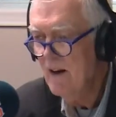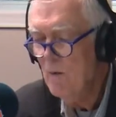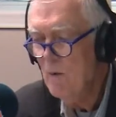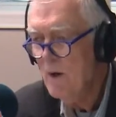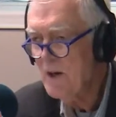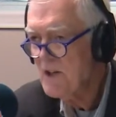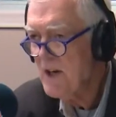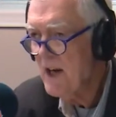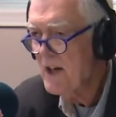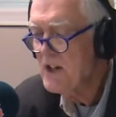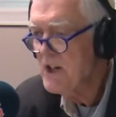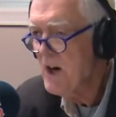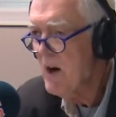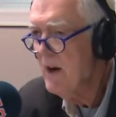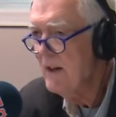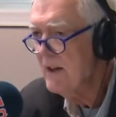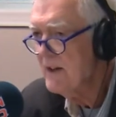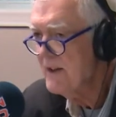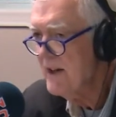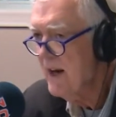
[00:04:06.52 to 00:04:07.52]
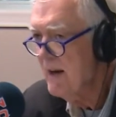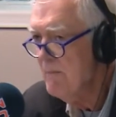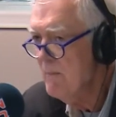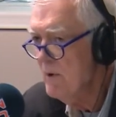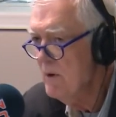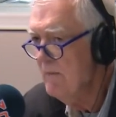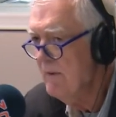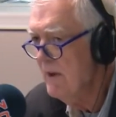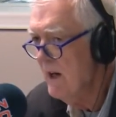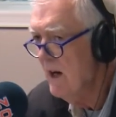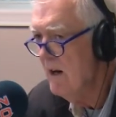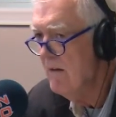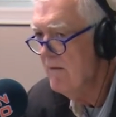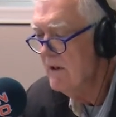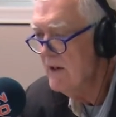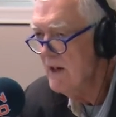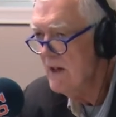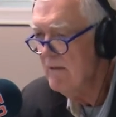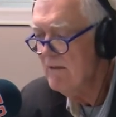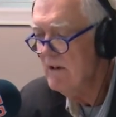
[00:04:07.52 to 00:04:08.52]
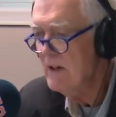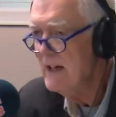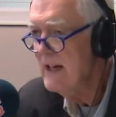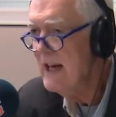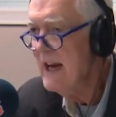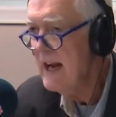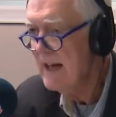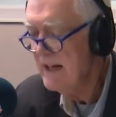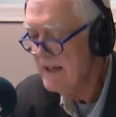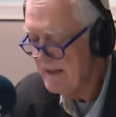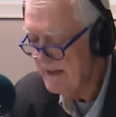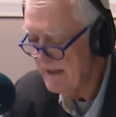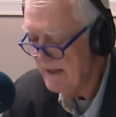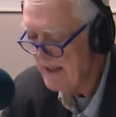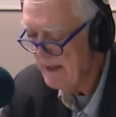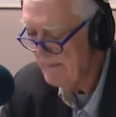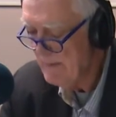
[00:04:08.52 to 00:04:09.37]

Well, it's like showing the same movie over and over again, isn't it?